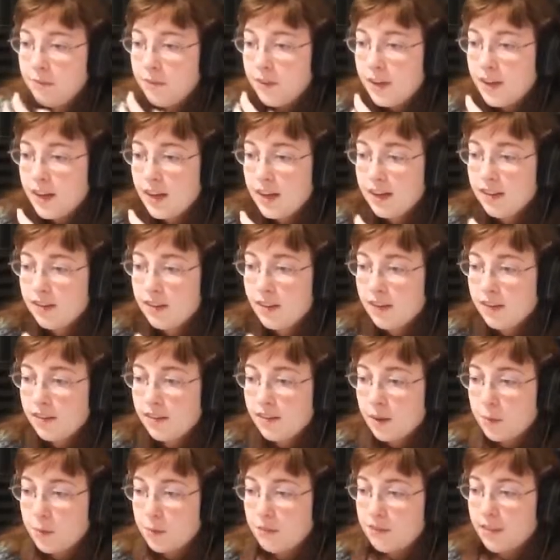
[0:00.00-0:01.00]
forgetting that
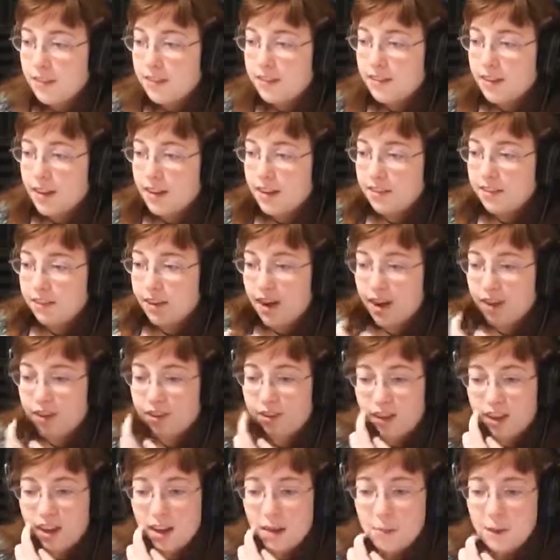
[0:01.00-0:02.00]
some of these guys are
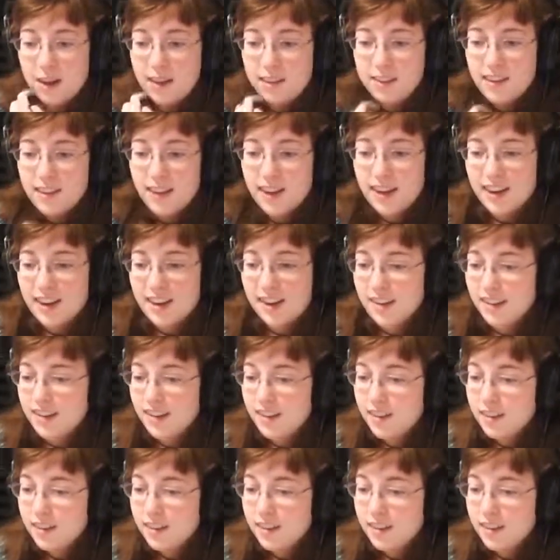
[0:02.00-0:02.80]
actually on my side.